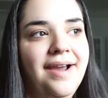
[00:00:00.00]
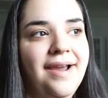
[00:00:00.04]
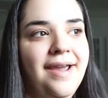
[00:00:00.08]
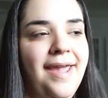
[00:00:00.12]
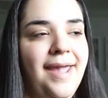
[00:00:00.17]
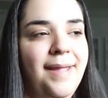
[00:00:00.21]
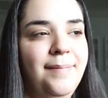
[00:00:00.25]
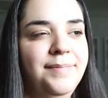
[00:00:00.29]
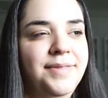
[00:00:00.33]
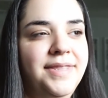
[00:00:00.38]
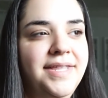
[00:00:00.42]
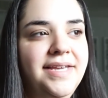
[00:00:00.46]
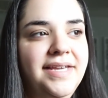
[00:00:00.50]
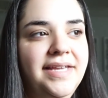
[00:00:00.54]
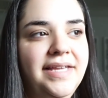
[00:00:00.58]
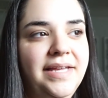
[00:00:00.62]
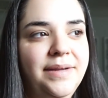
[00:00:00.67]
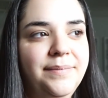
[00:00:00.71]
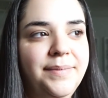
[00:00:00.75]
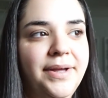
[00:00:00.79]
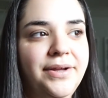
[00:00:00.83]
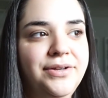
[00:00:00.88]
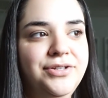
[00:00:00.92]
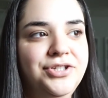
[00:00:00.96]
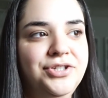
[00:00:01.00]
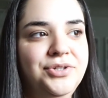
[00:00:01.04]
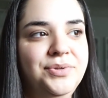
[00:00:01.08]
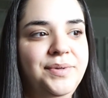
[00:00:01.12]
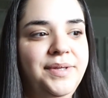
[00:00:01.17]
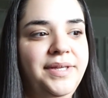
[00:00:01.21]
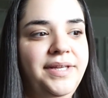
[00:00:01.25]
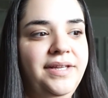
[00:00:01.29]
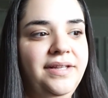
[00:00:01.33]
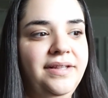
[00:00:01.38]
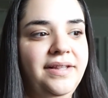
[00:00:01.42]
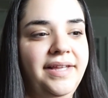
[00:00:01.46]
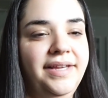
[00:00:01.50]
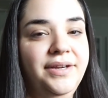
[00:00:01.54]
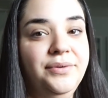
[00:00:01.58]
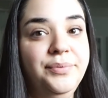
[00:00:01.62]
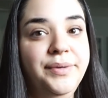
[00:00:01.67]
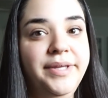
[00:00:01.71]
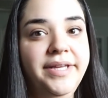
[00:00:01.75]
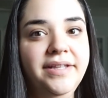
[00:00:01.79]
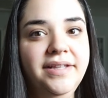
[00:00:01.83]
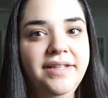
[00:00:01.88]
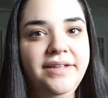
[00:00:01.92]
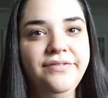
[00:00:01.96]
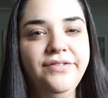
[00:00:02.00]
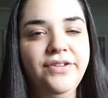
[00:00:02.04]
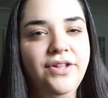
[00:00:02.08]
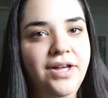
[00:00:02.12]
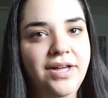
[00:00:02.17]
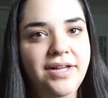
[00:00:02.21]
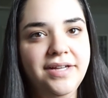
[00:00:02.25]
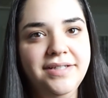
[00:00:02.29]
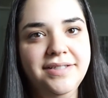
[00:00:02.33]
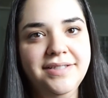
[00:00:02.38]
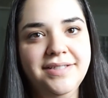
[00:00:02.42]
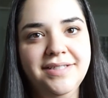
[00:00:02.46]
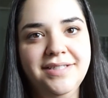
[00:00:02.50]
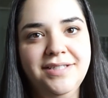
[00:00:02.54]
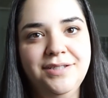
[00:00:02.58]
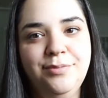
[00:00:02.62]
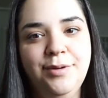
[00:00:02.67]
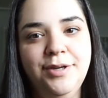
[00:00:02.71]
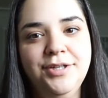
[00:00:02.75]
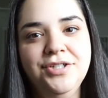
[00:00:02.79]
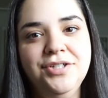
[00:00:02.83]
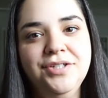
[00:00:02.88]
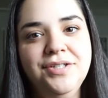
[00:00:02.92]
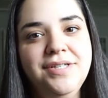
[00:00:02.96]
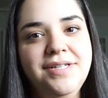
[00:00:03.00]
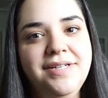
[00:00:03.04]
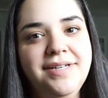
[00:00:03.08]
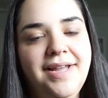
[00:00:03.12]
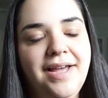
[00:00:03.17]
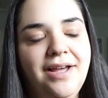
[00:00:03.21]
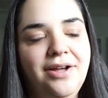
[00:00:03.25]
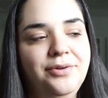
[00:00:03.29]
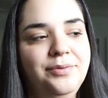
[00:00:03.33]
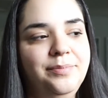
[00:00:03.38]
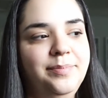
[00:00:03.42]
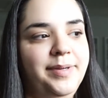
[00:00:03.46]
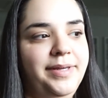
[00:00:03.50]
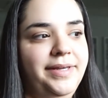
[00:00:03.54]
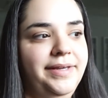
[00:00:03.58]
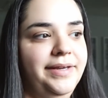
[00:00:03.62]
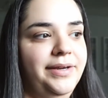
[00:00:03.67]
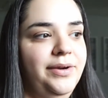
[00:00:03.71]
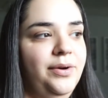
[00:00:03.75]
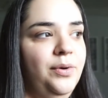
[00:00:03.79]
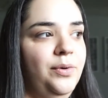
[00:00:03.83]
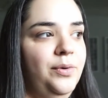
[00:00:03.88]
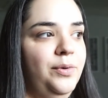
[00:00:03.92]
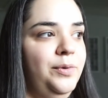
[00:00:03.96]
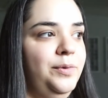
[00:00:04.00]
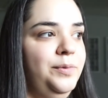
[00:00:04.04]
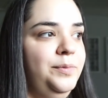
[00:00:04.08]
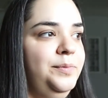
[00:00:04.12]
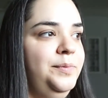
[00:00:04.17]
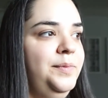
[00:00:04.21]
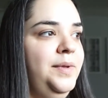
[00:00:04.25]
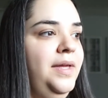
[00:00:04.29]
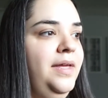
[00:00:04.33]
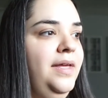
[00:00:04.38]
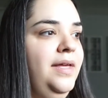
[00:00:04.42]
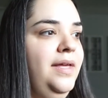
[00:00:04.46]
I'm thinking about doing like weekly vlogs, especially now being at home